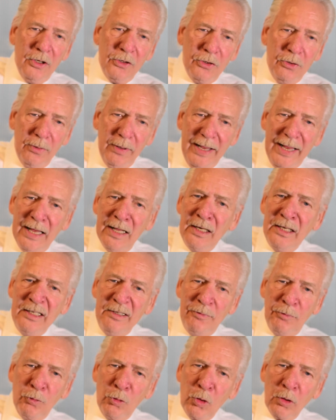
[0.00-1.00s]
to any
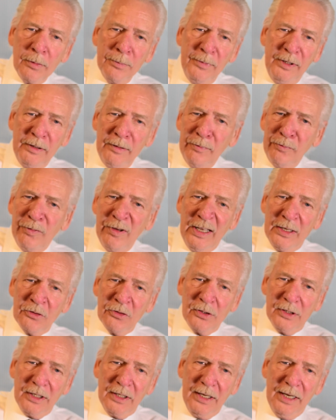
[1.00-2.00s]
form of
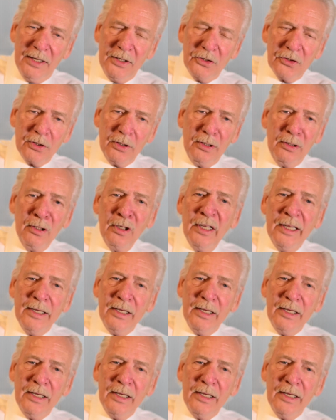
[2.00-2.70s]
investigation,